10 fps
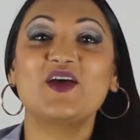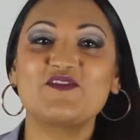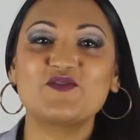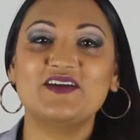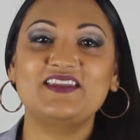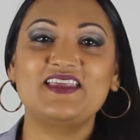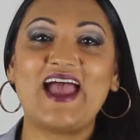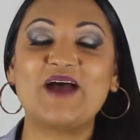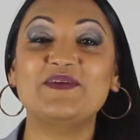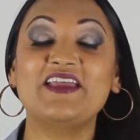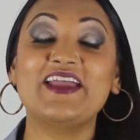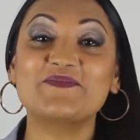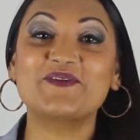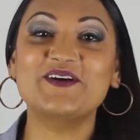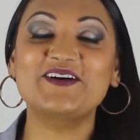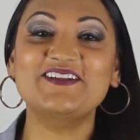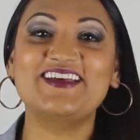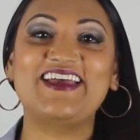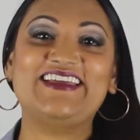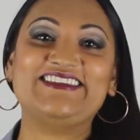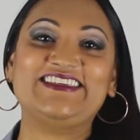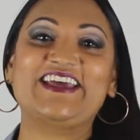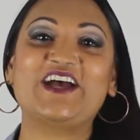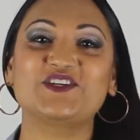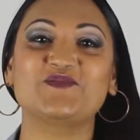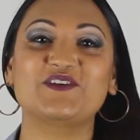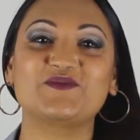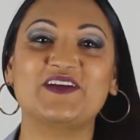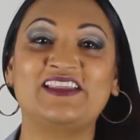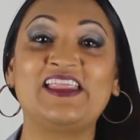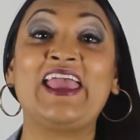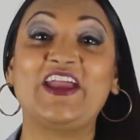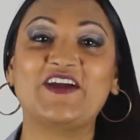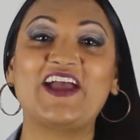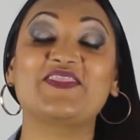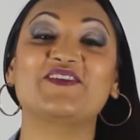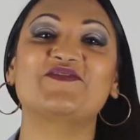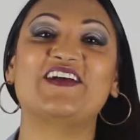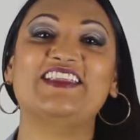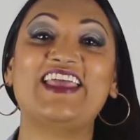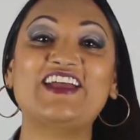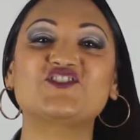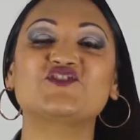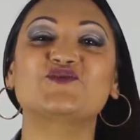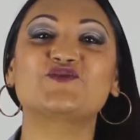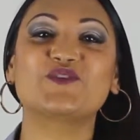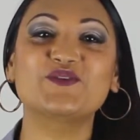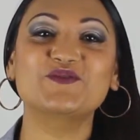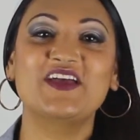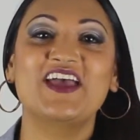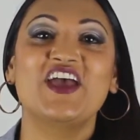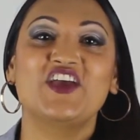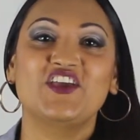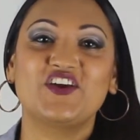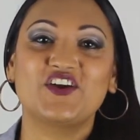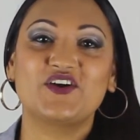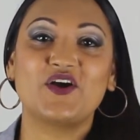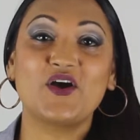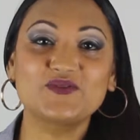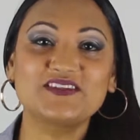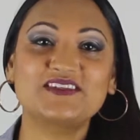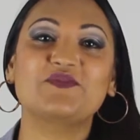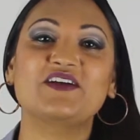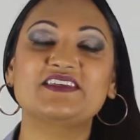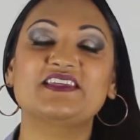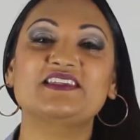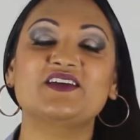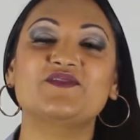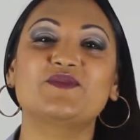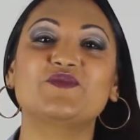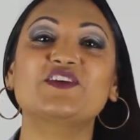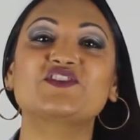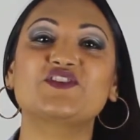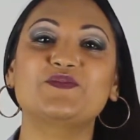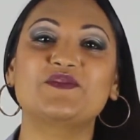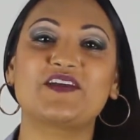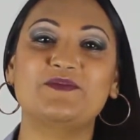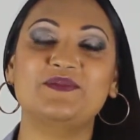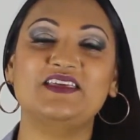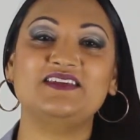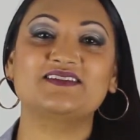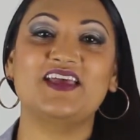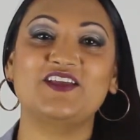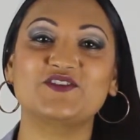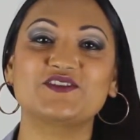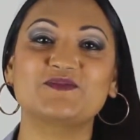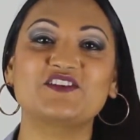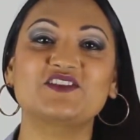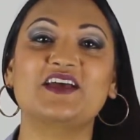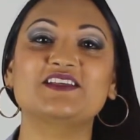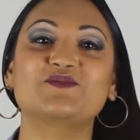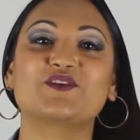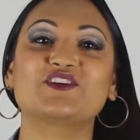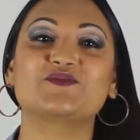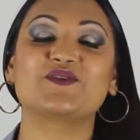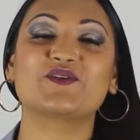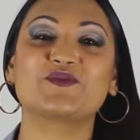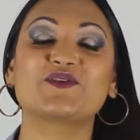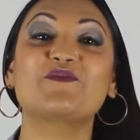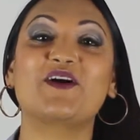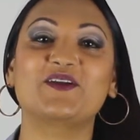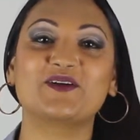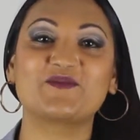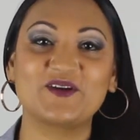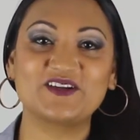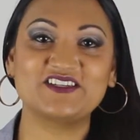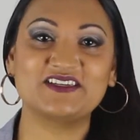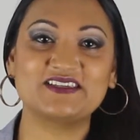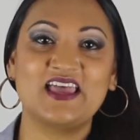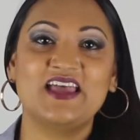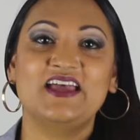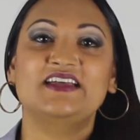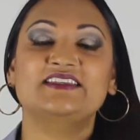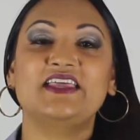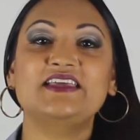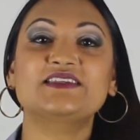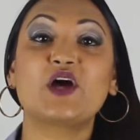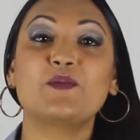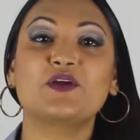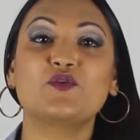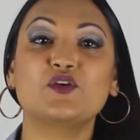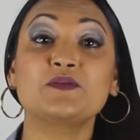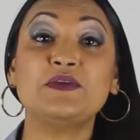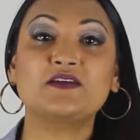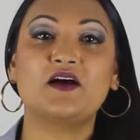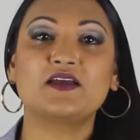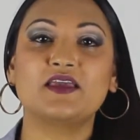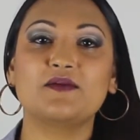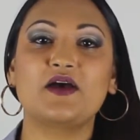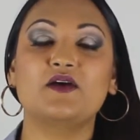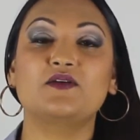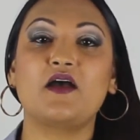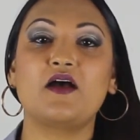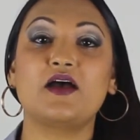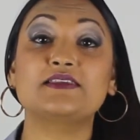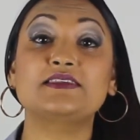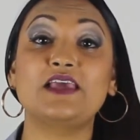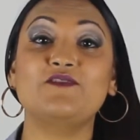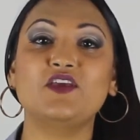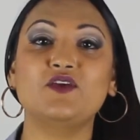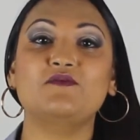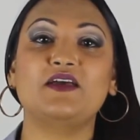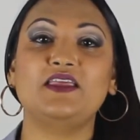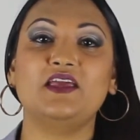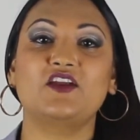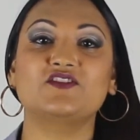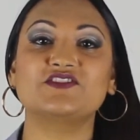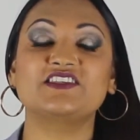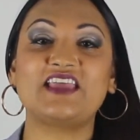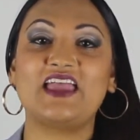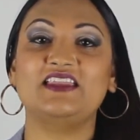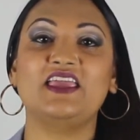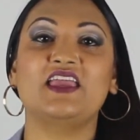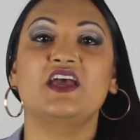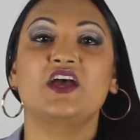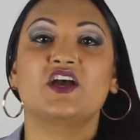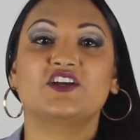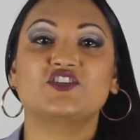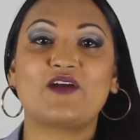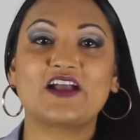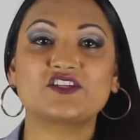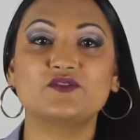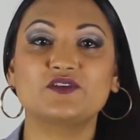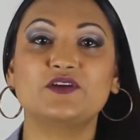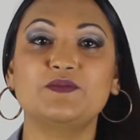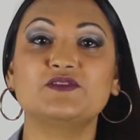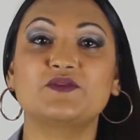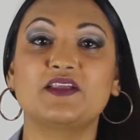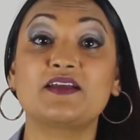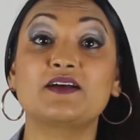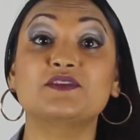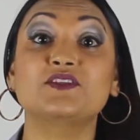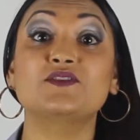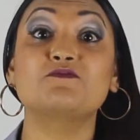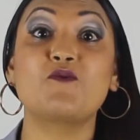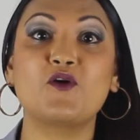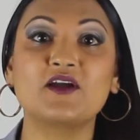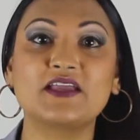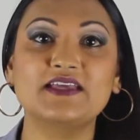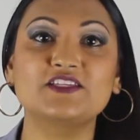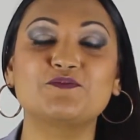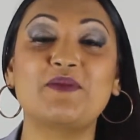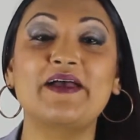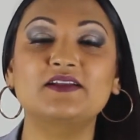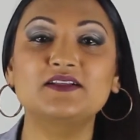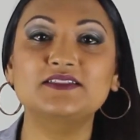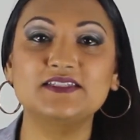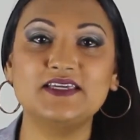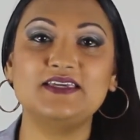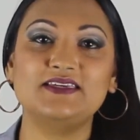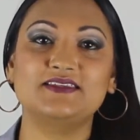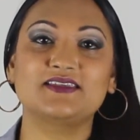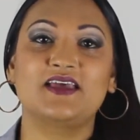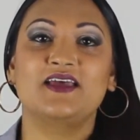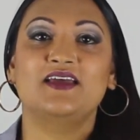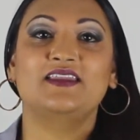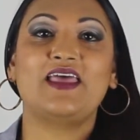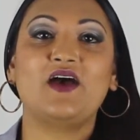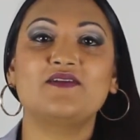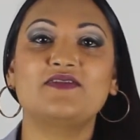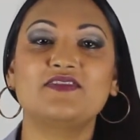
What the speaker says: everyone, happy April. It's Natasha Bridgmohan here at the Financial Room, your host, president of the Bridge Group of Companies and your specialized mortgage broker with Monarch Mortgages. Today's topic, we're going to be talking about saving you money and understanding contractual agreements when it comes to mortgage penalties. Now,